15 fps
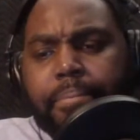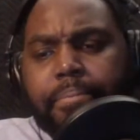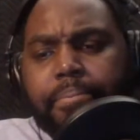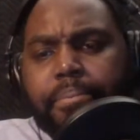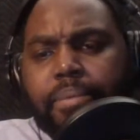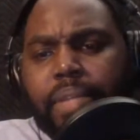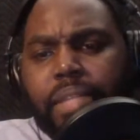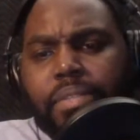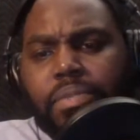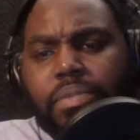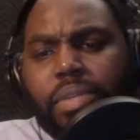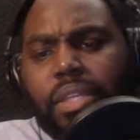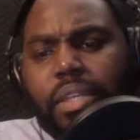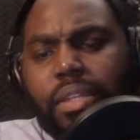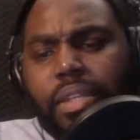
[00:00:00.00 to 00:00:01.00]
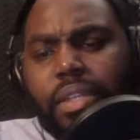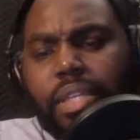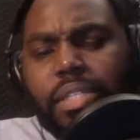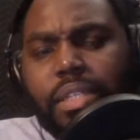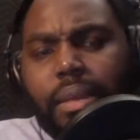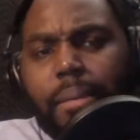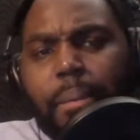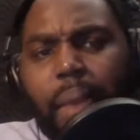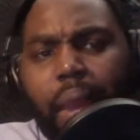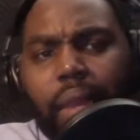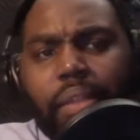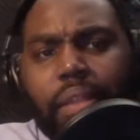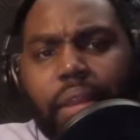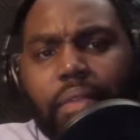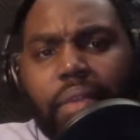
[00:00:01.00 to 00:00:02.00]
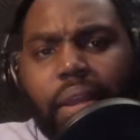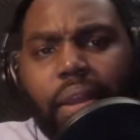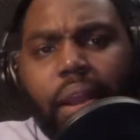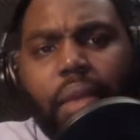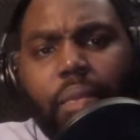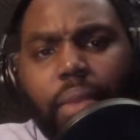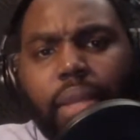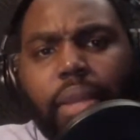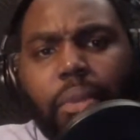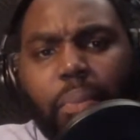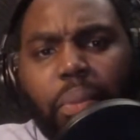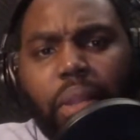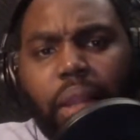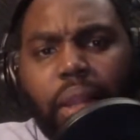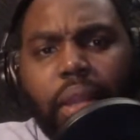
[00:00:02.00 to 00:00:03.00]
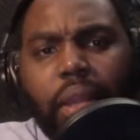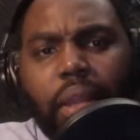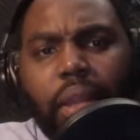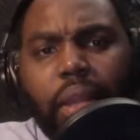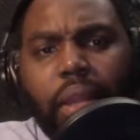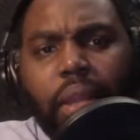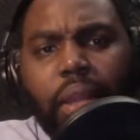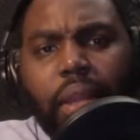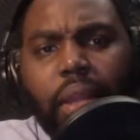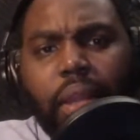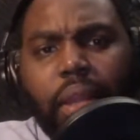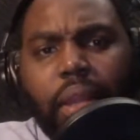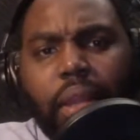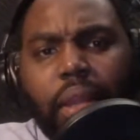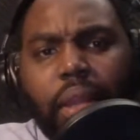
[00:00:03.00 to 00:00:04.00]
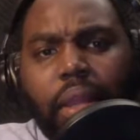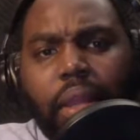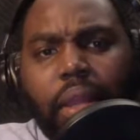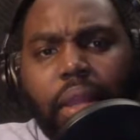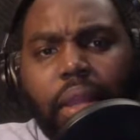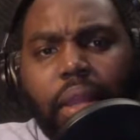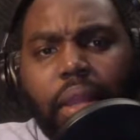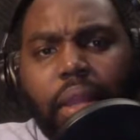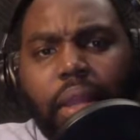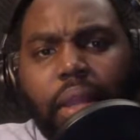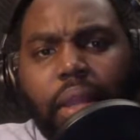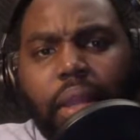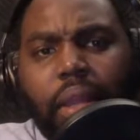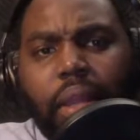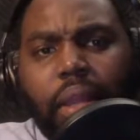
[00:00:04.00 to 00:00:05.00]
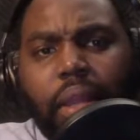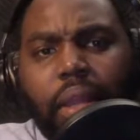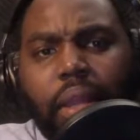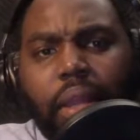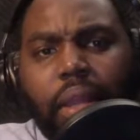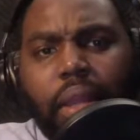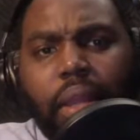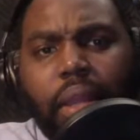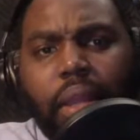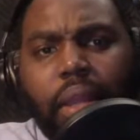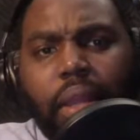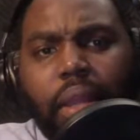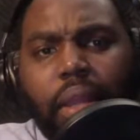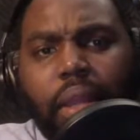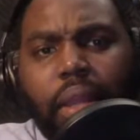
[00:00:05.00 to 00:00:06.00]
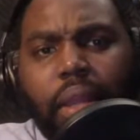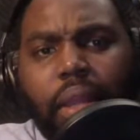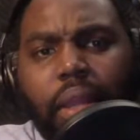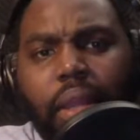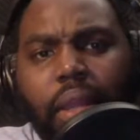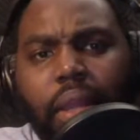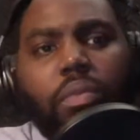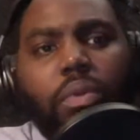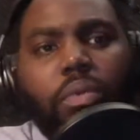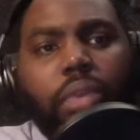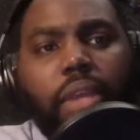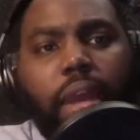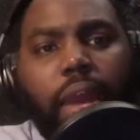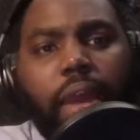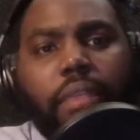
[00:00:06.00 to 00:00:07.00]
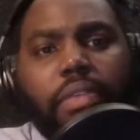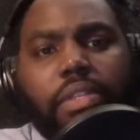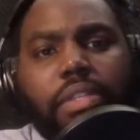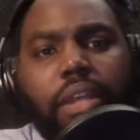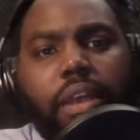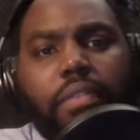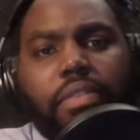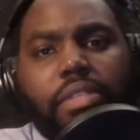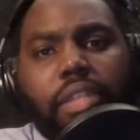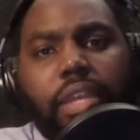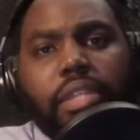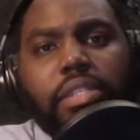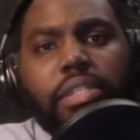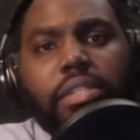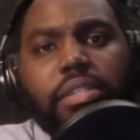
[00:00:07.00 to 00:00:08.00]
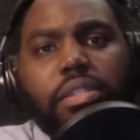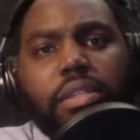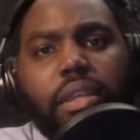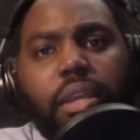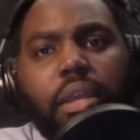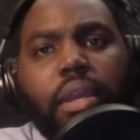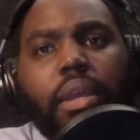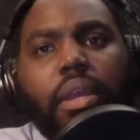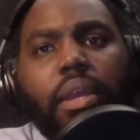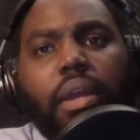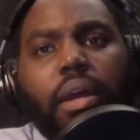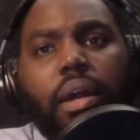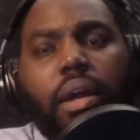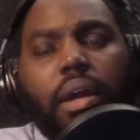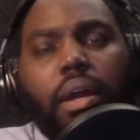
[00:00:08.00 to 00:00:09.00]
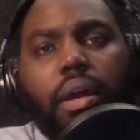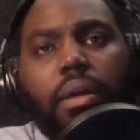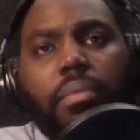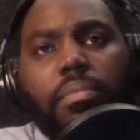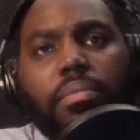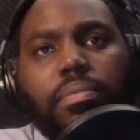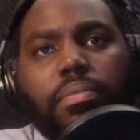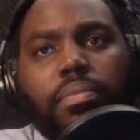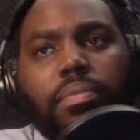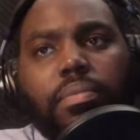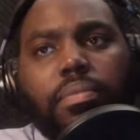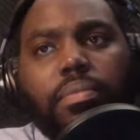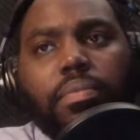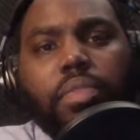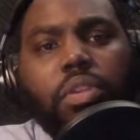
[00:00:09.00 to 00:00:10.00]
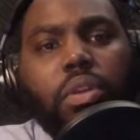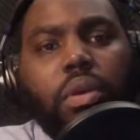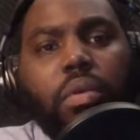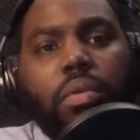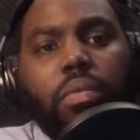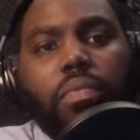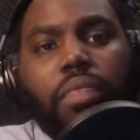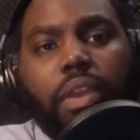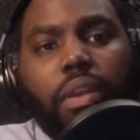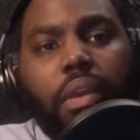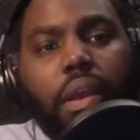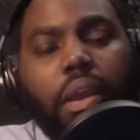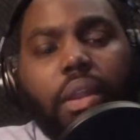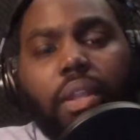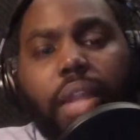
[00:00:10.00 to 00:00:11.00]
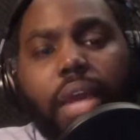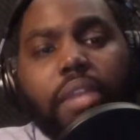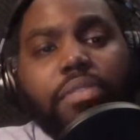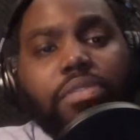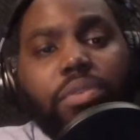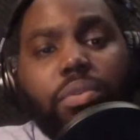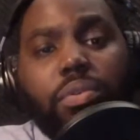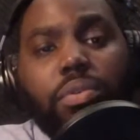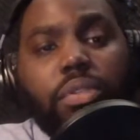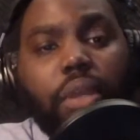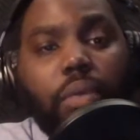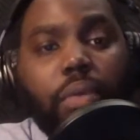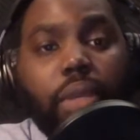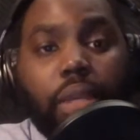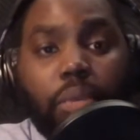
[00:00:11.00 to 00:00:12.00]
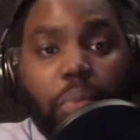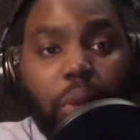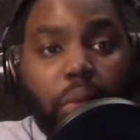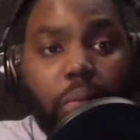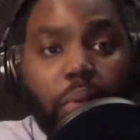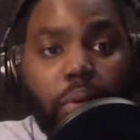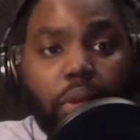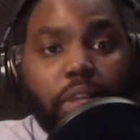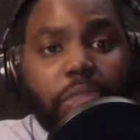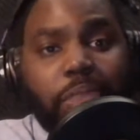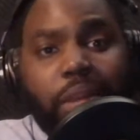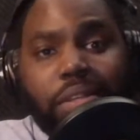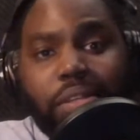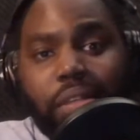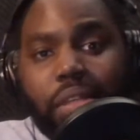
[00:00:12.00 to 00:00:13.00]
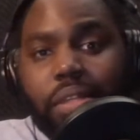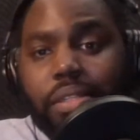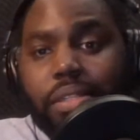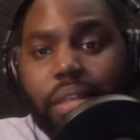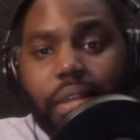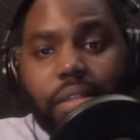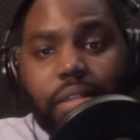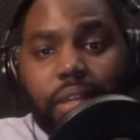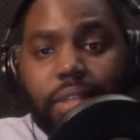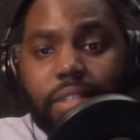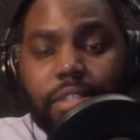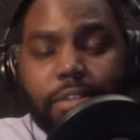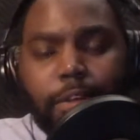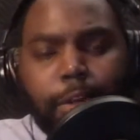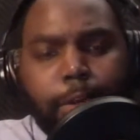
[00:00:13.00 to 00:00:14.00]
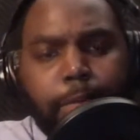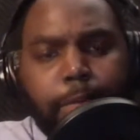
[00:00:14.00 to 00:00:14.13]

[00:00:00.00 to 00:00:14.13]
let's unpack that, right? Are we complaining? Or are we really crying out for help? And then when we have these conversations, um, there are a lot of schools that we can pinpoint, especially in the state of Texas, right?